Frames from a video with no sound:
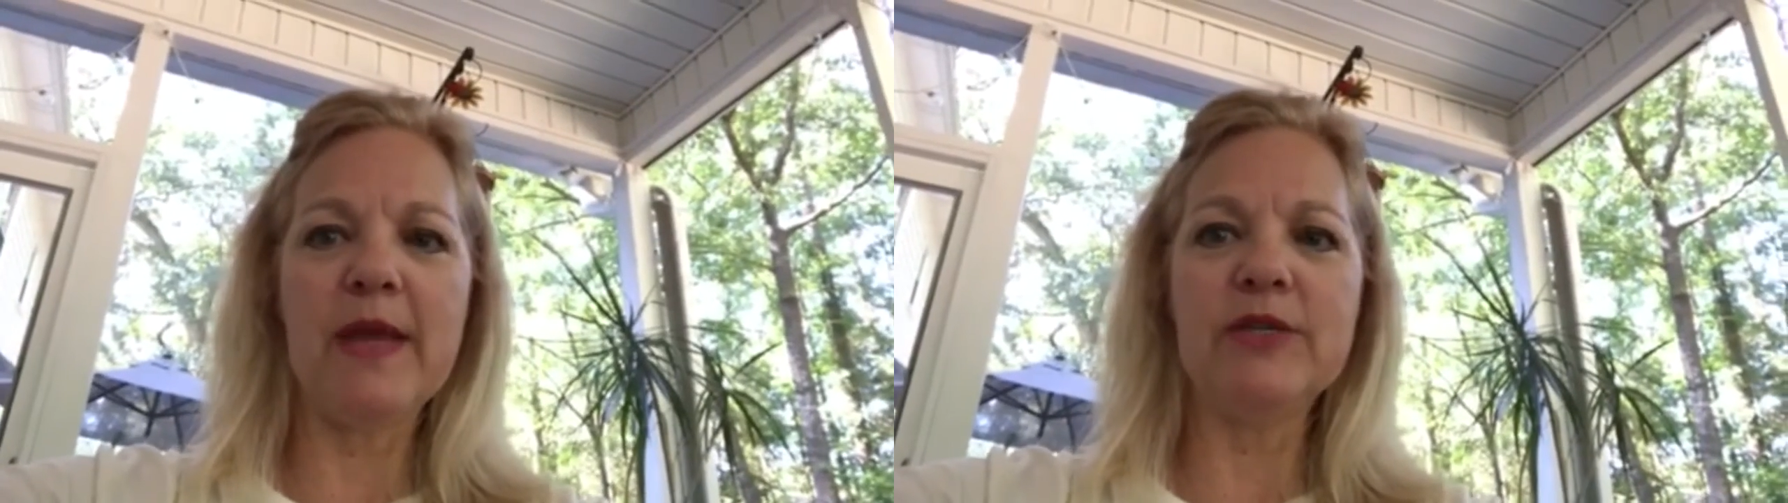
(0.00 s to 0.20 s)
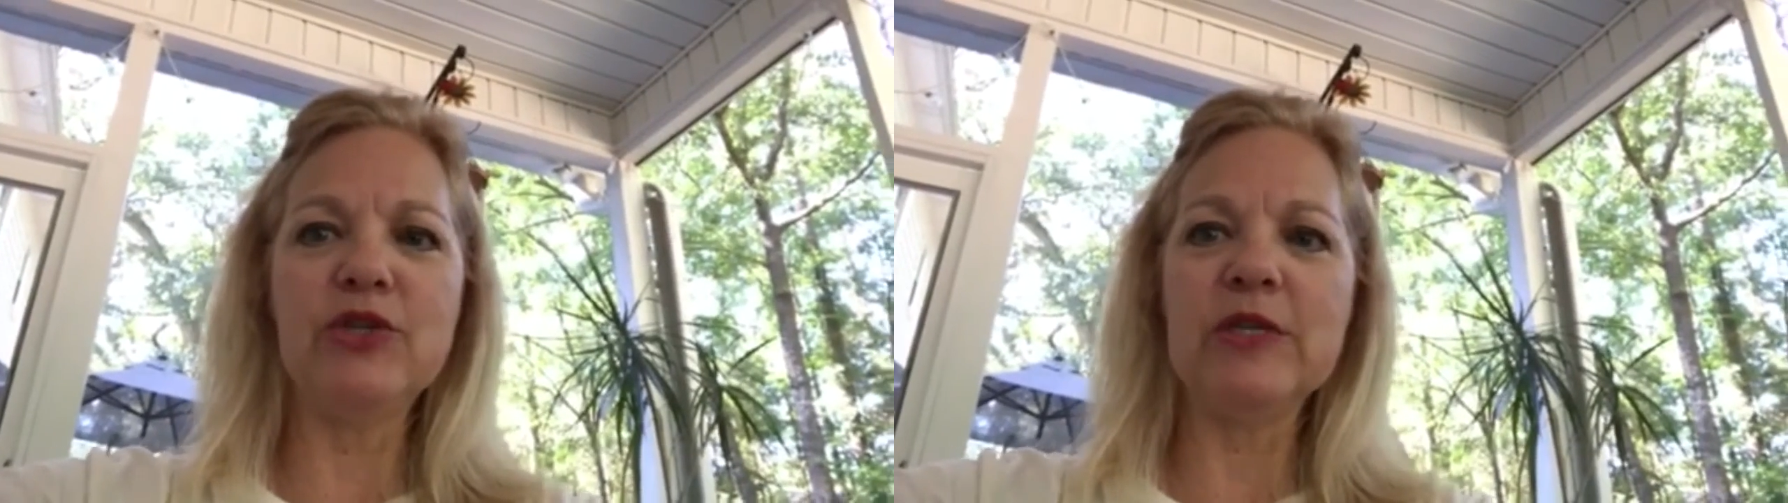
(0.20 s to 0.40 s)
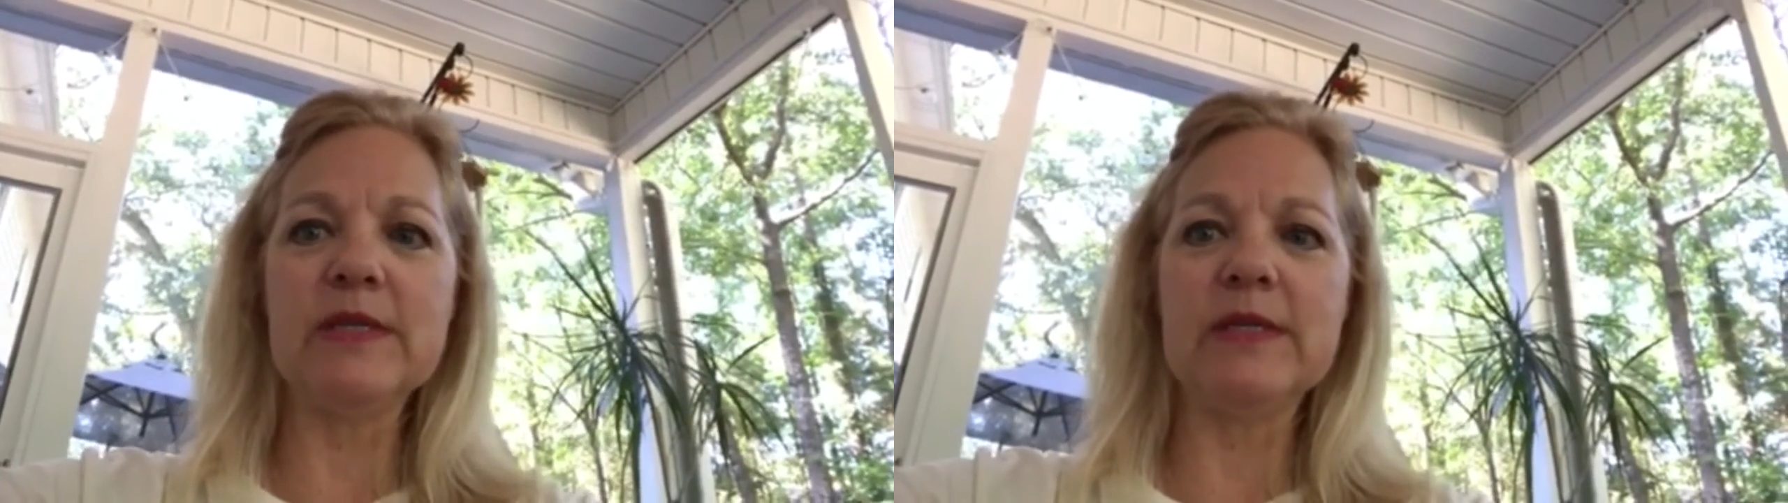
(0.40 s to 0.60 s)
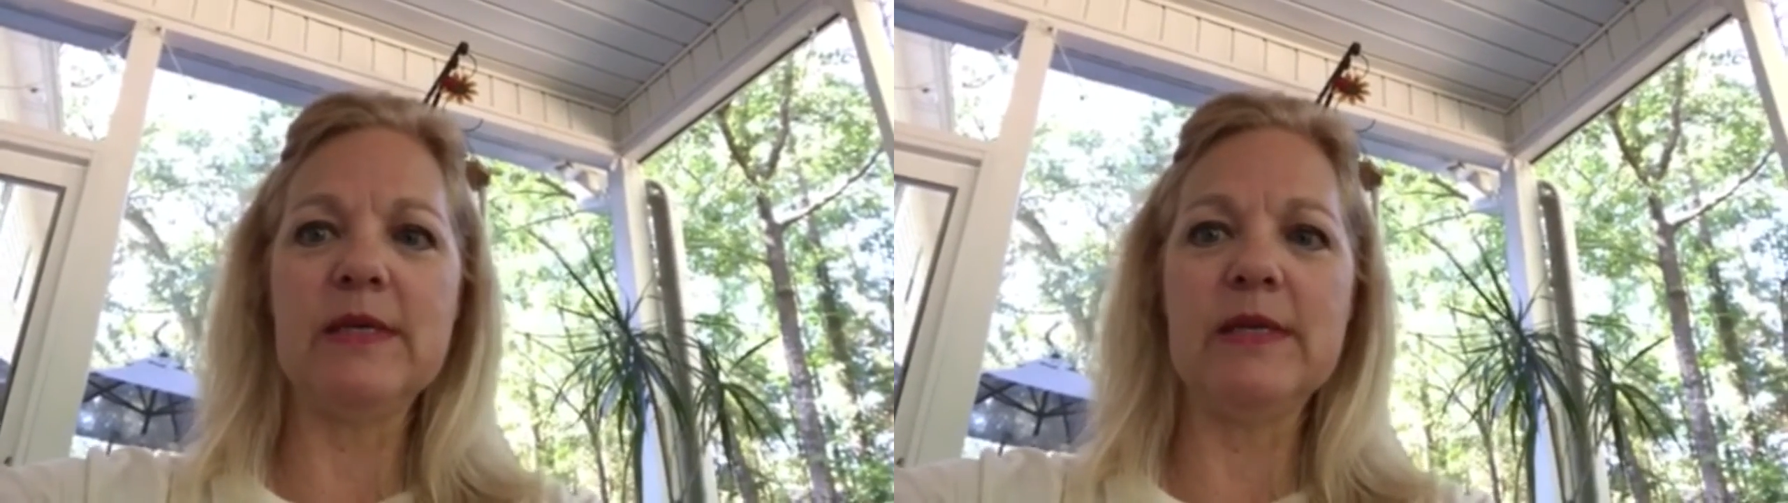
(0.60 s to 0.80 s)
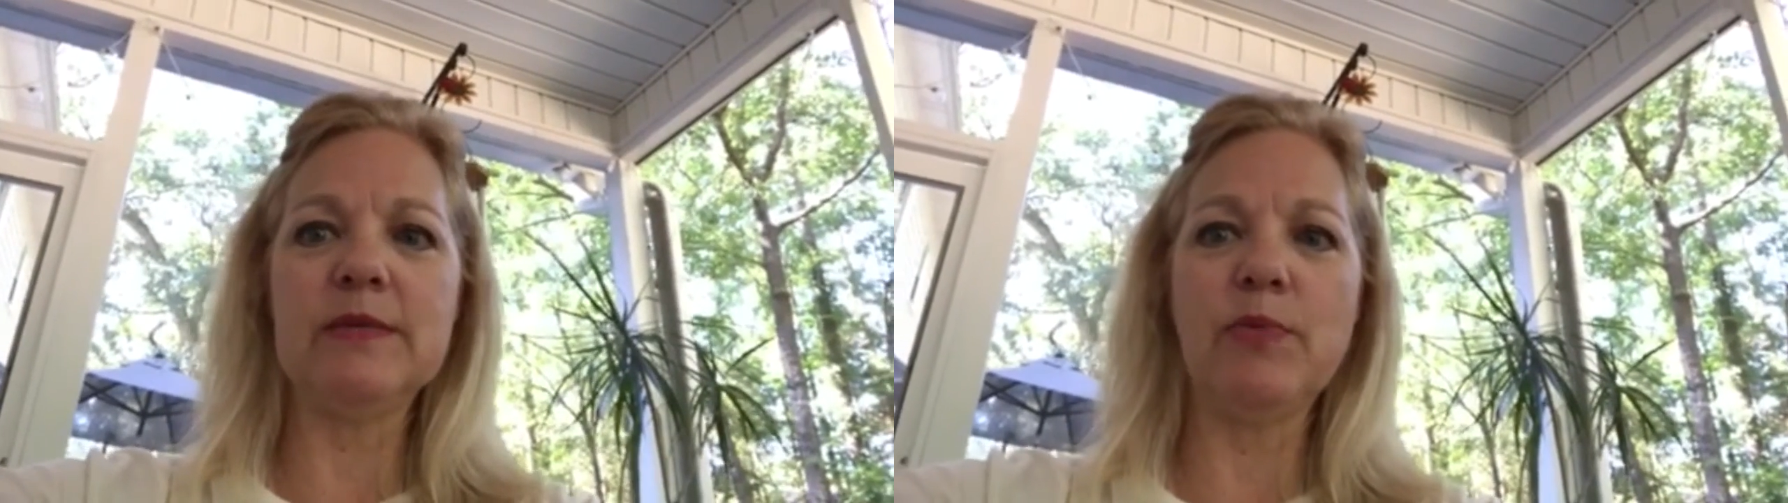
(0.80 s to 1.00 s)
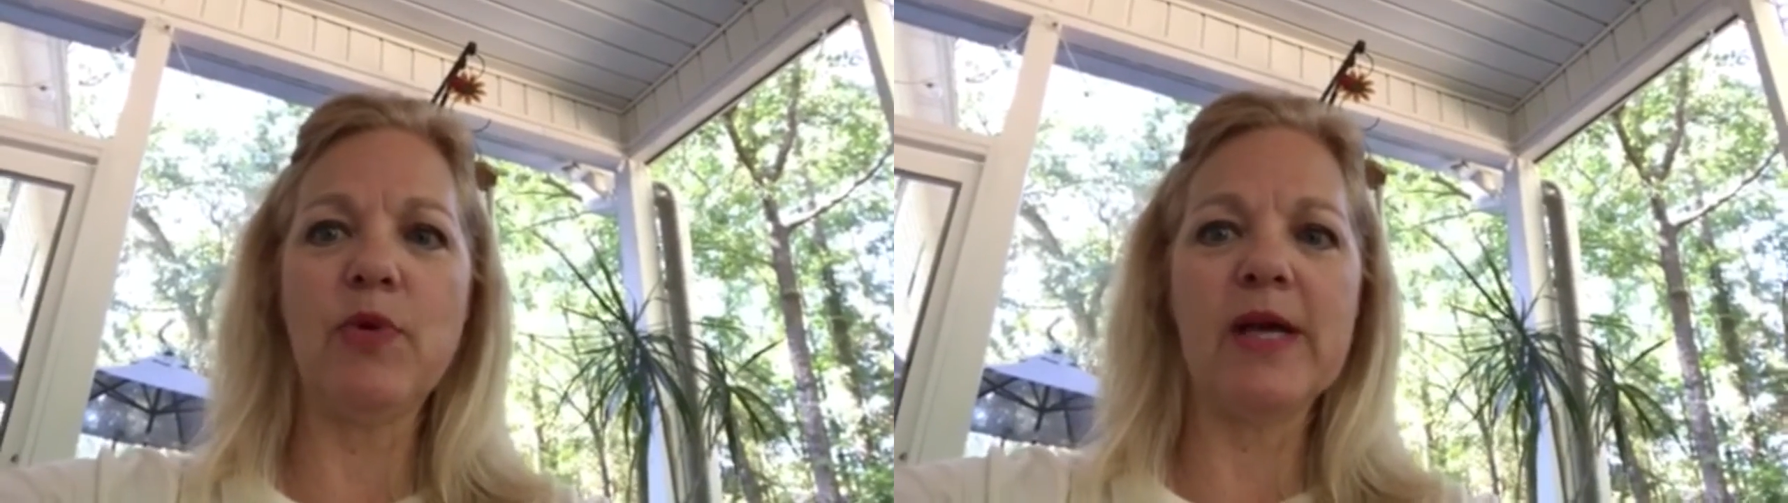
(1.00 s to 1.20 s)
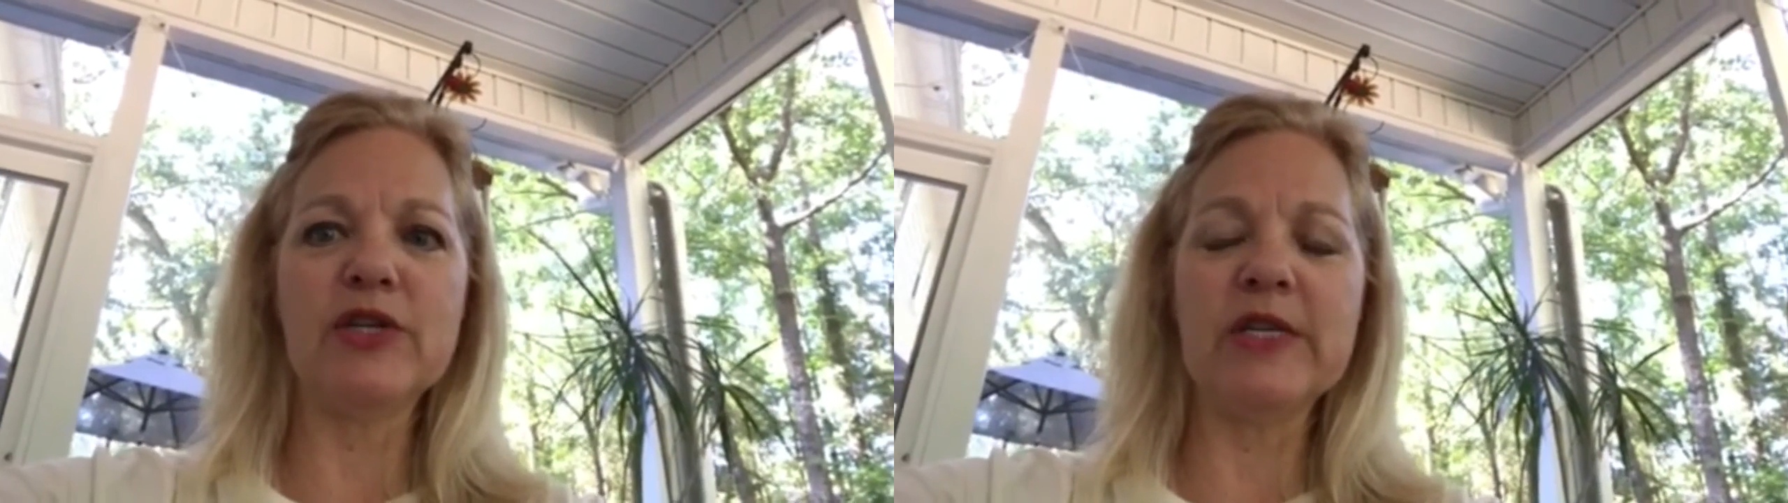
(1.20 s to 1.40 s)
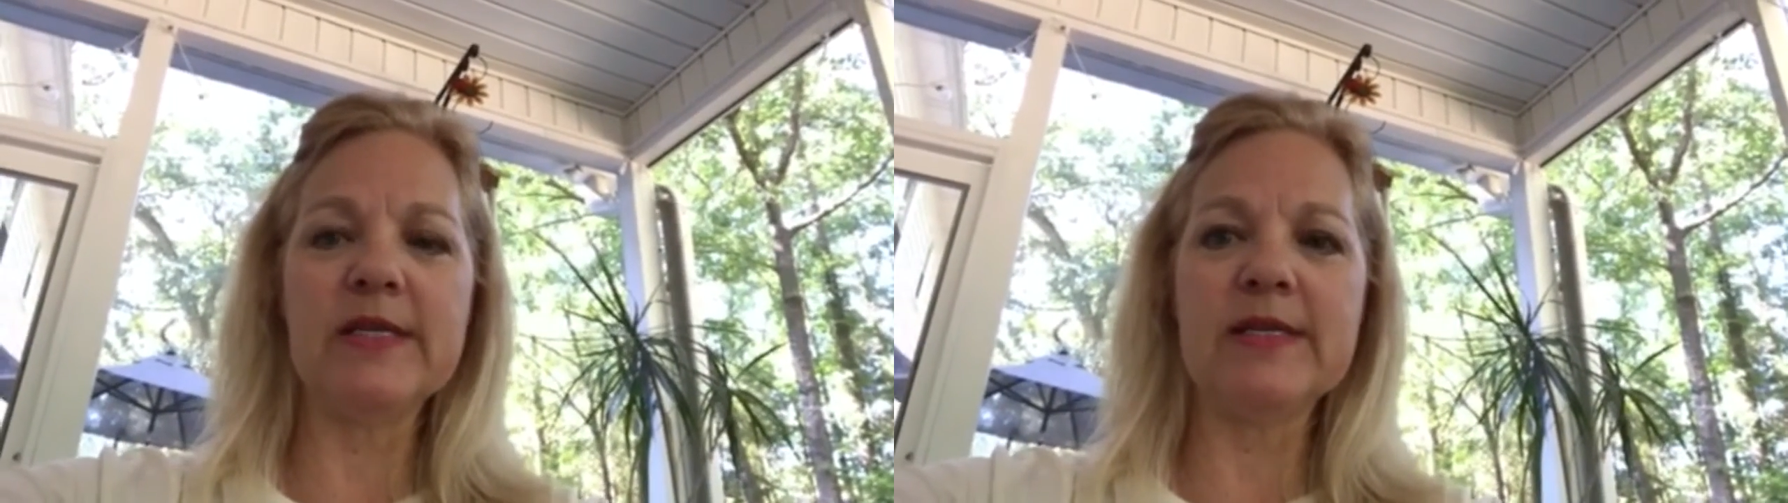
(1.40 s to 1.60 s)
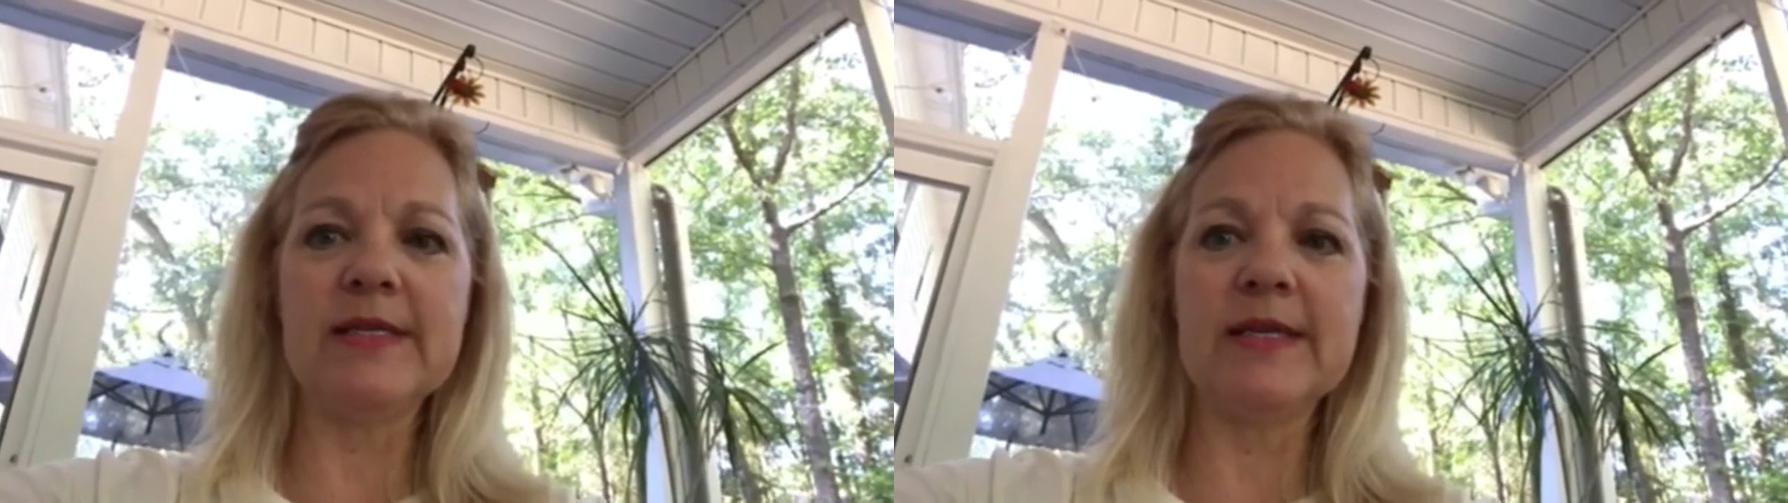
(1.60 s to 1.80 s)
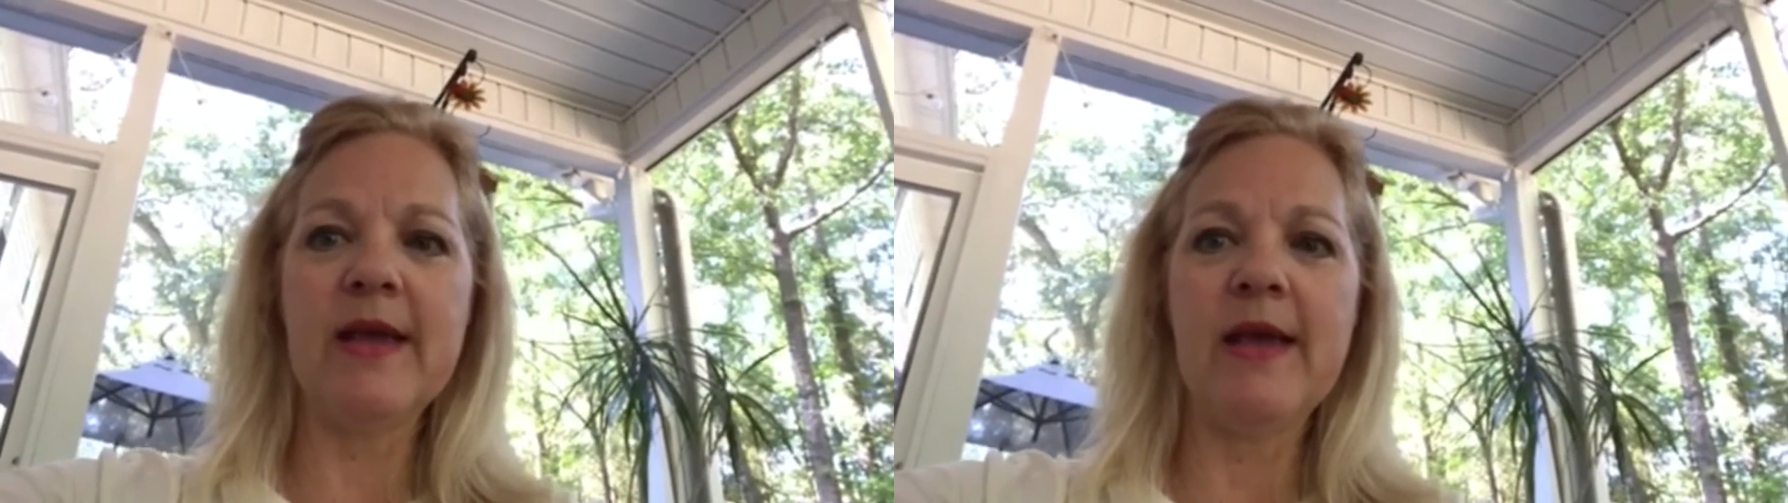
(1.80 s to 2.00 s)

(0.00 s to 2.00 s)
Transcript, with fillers: it's just these precious,